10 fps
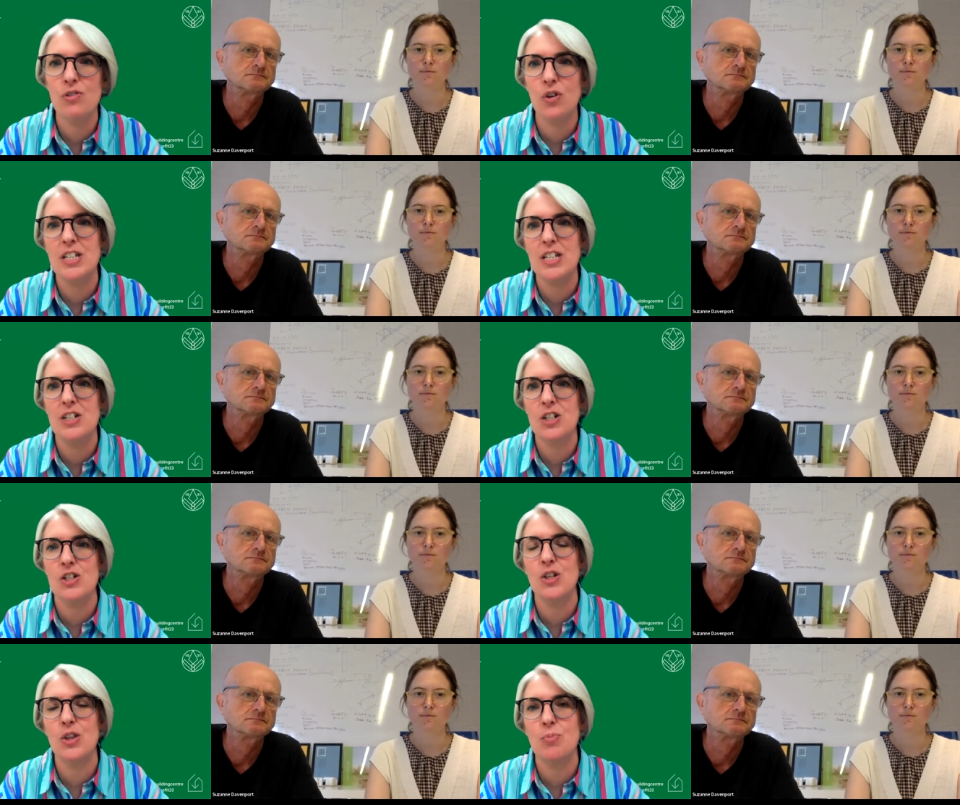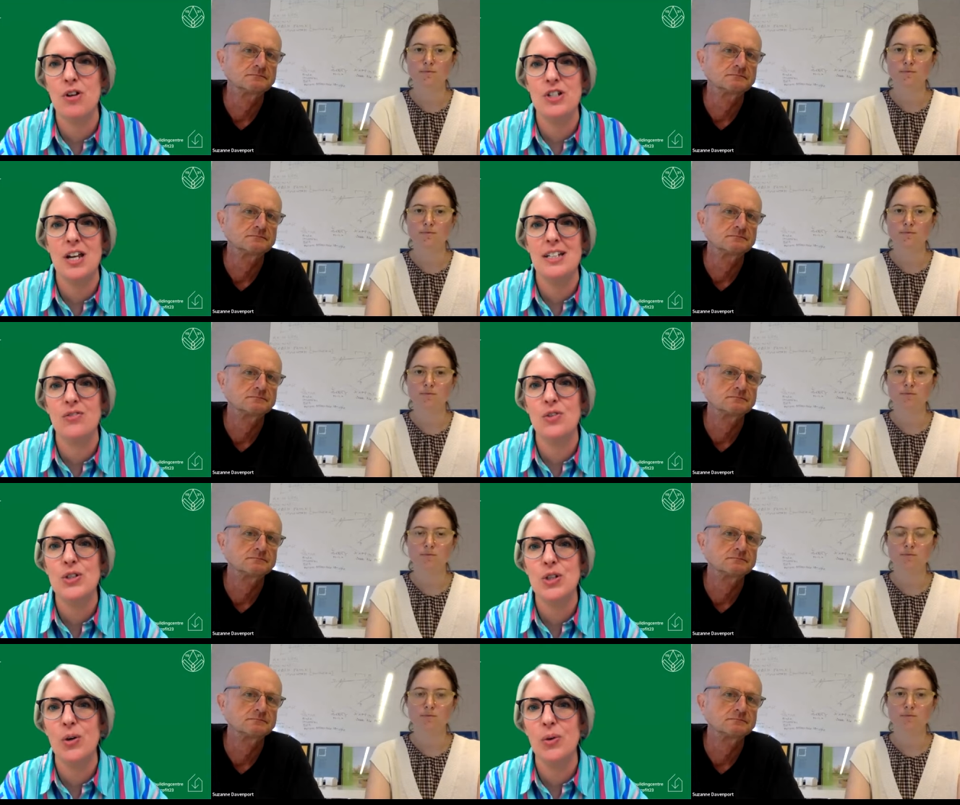Speaker 1: avoided should the project have
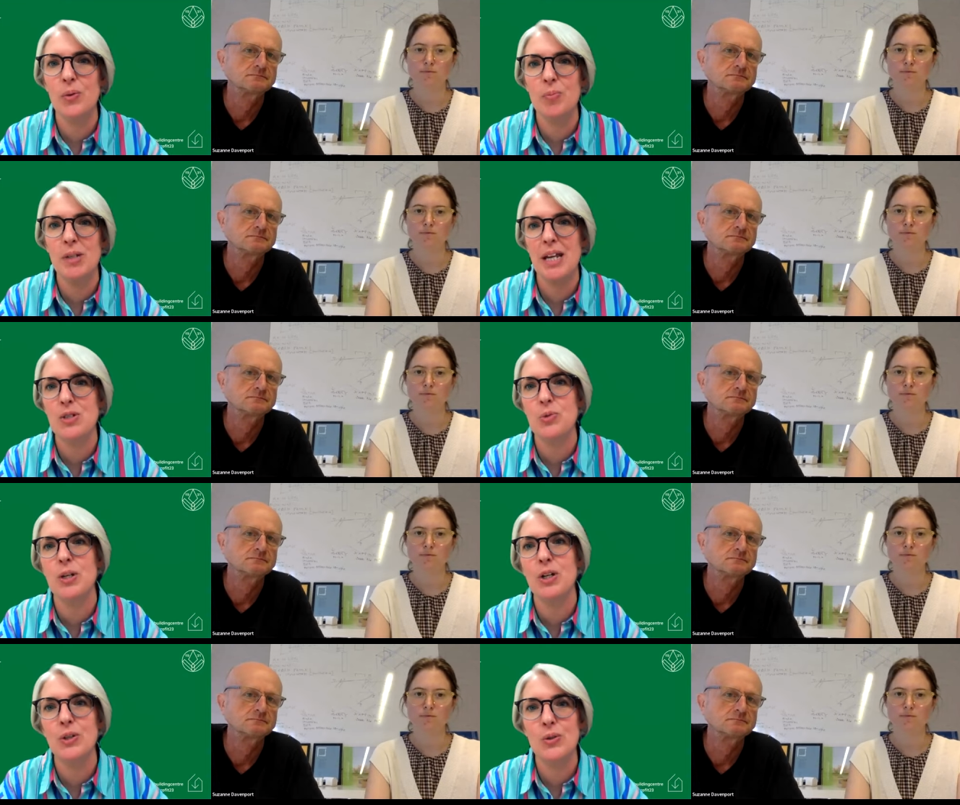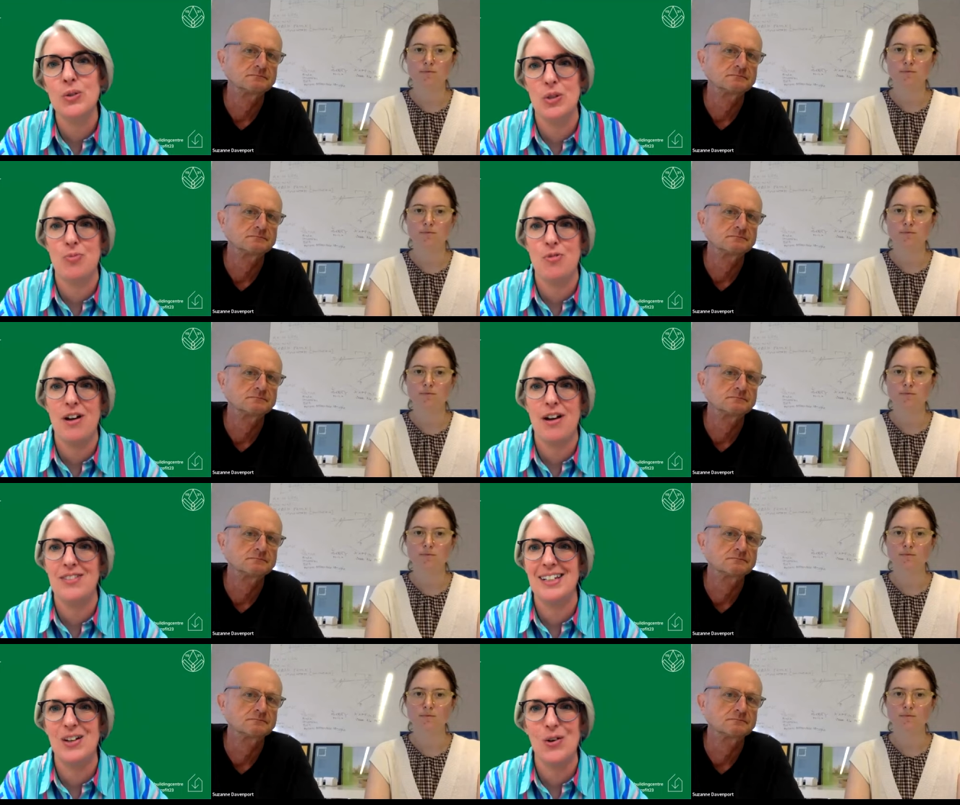also been able to include the
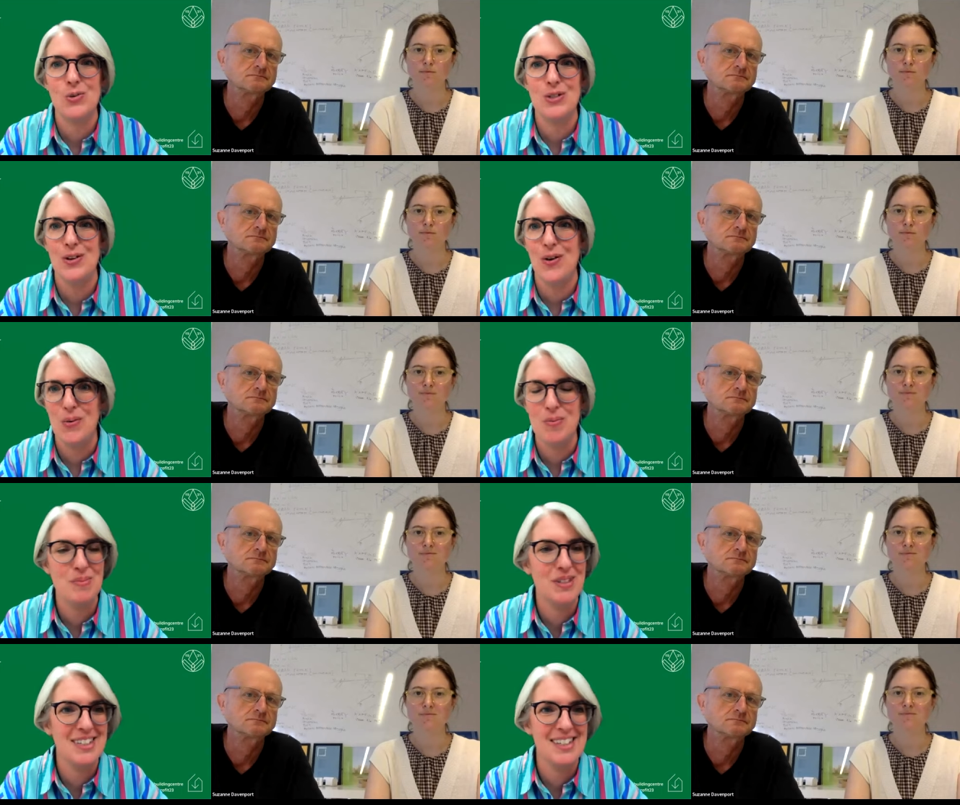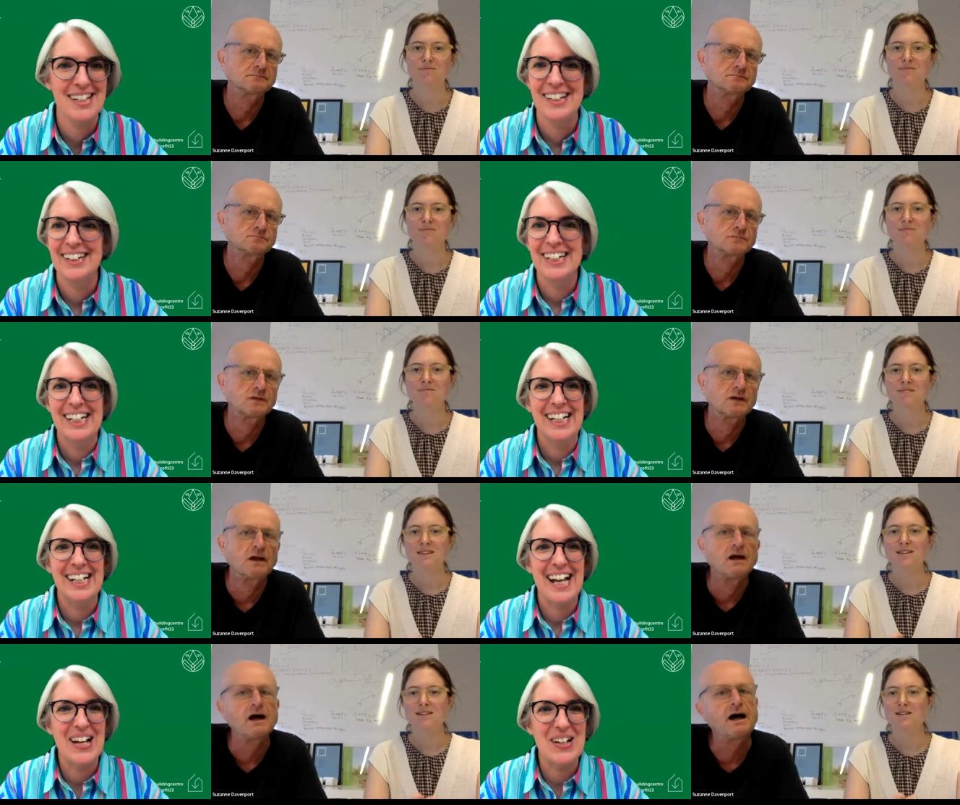privately owned homes?
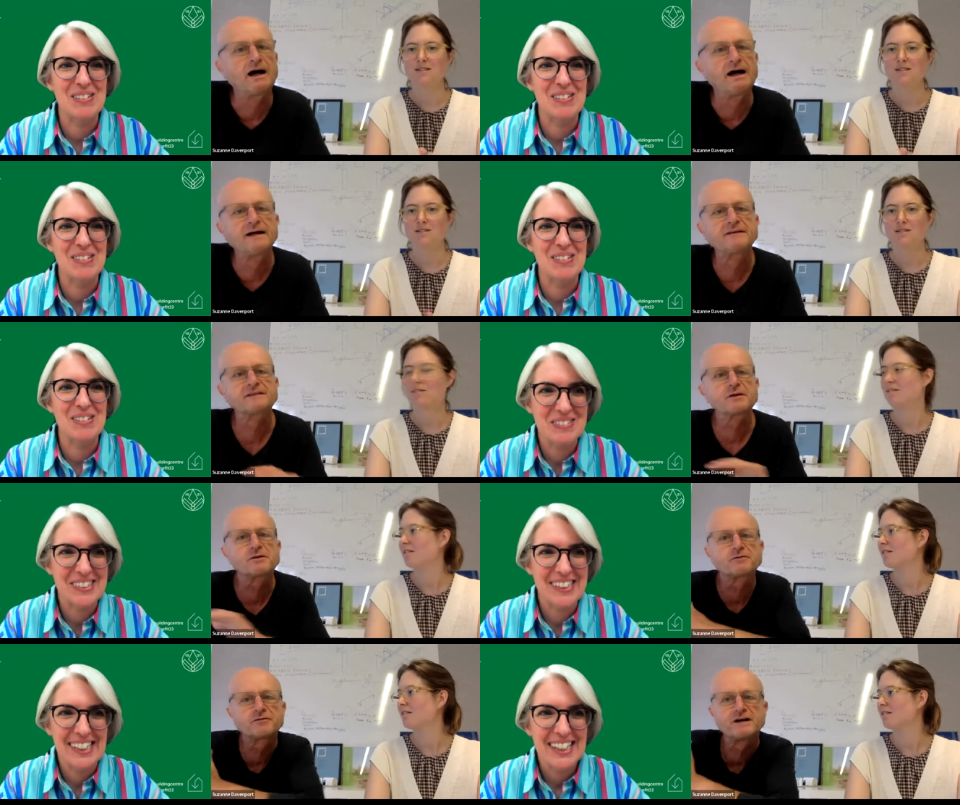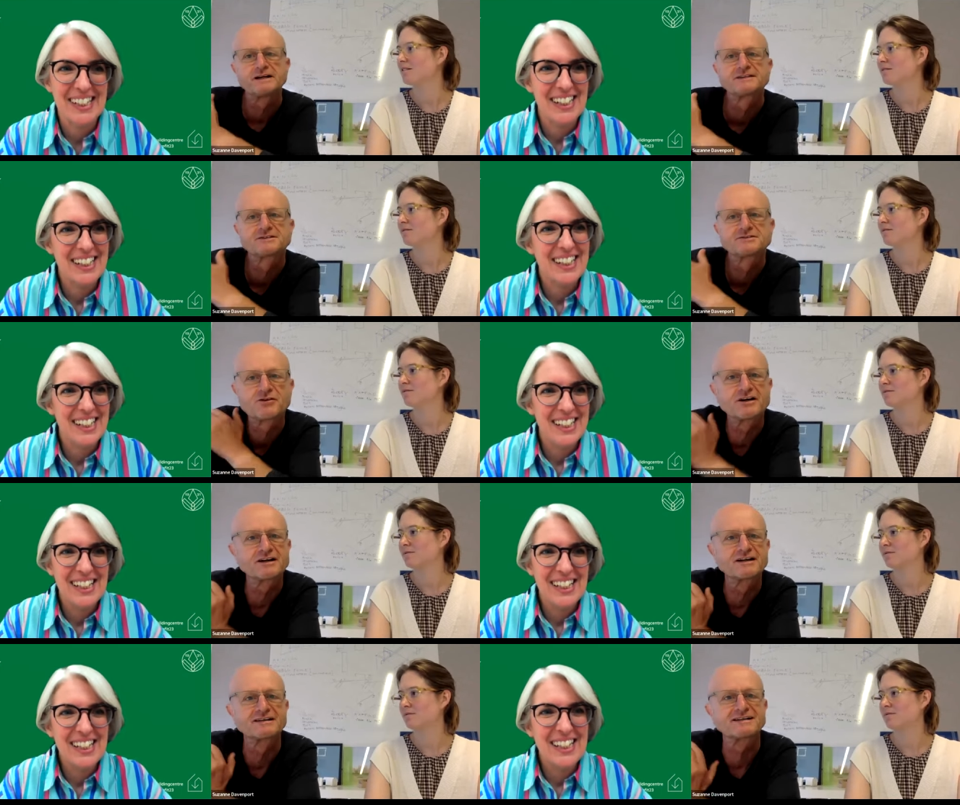
Speaker 2: Um, uh, so the first
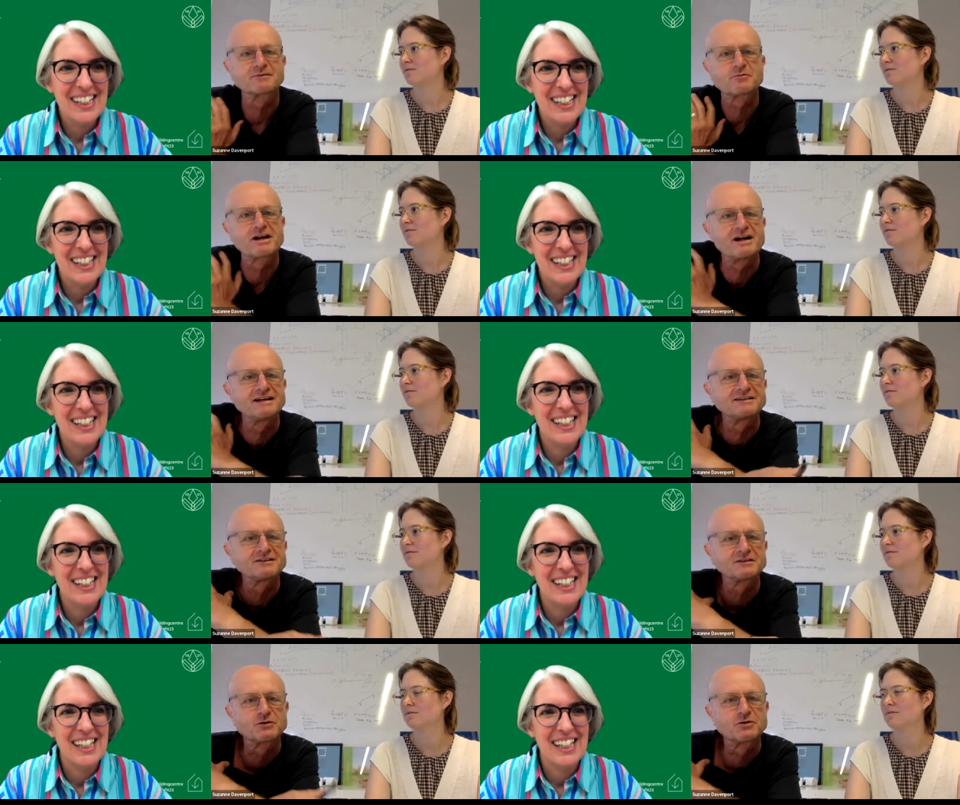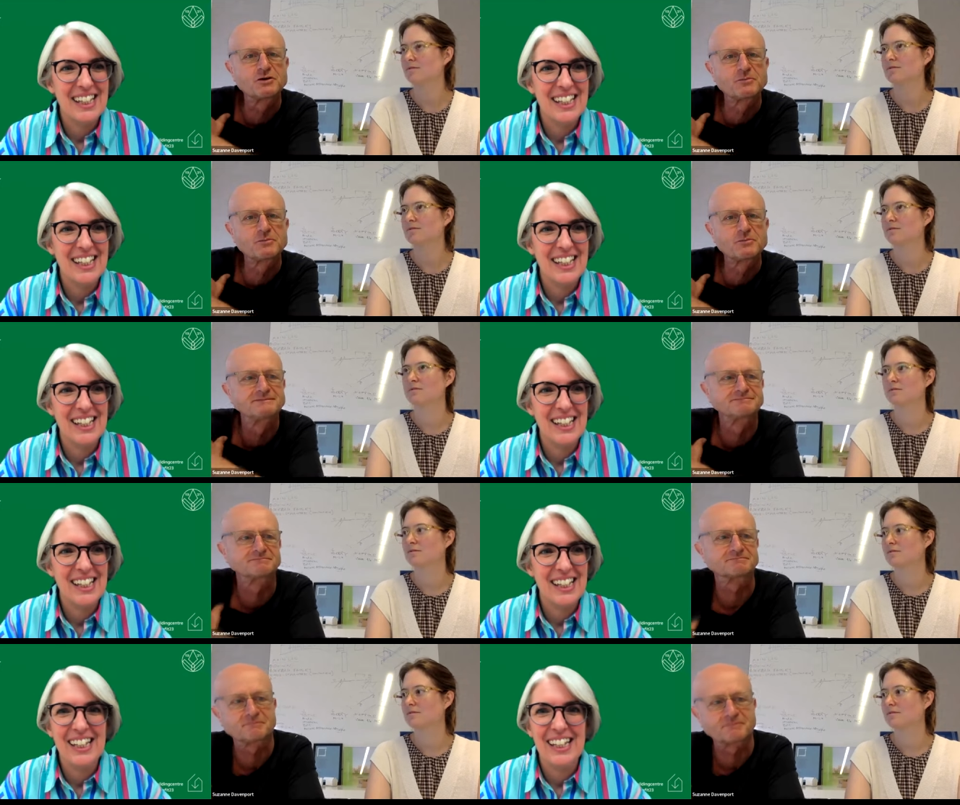drawing, when I do the talk about
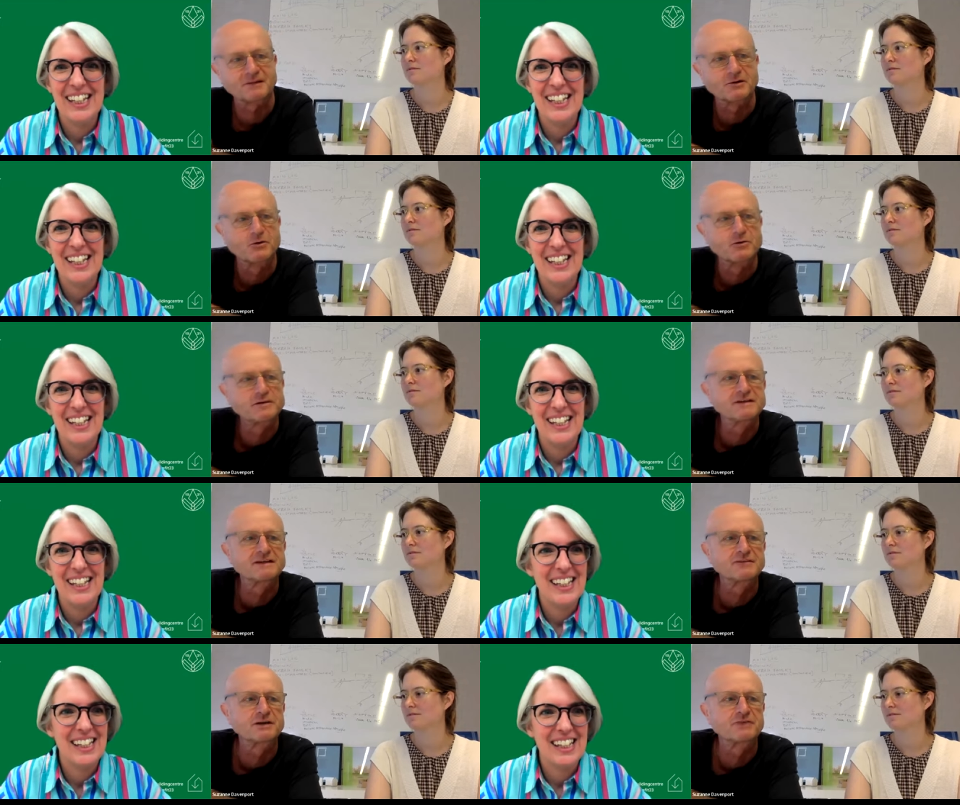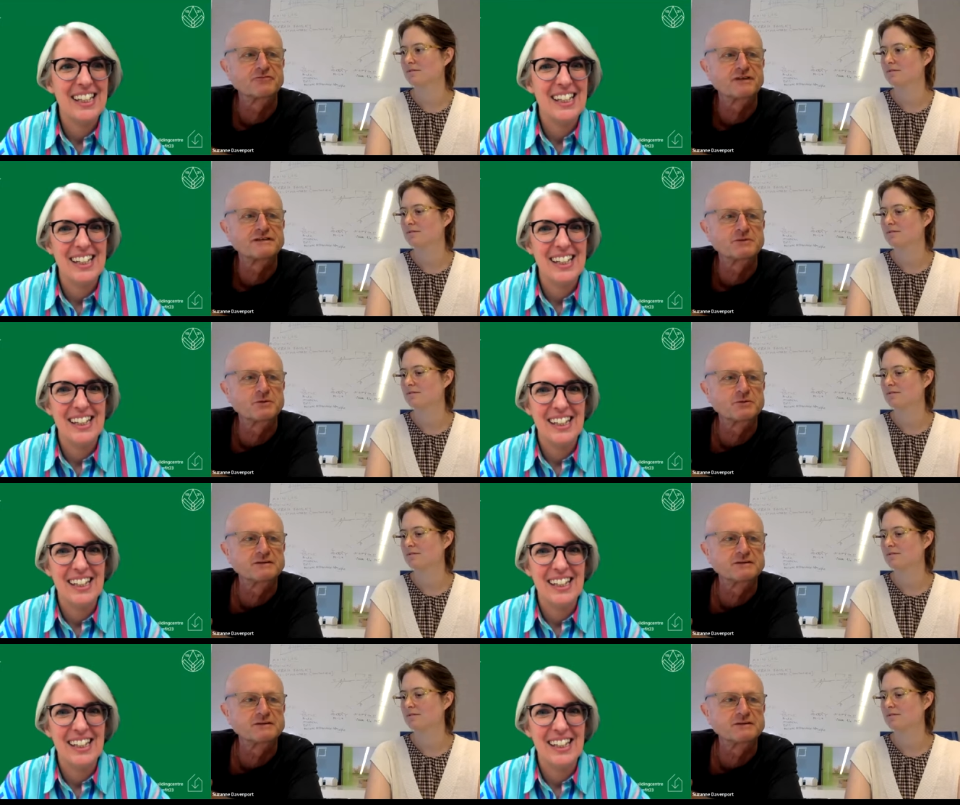all the things we confronted when we